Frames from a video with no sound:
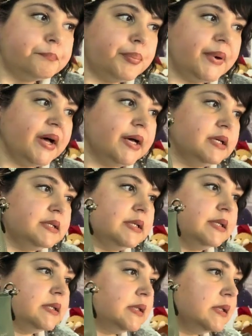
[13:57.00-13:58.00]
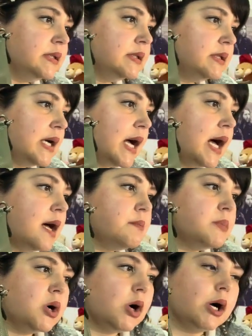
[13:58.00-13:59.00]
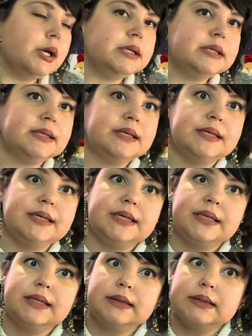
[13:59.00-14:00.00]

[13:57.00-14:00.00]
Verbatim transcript: but I'm not in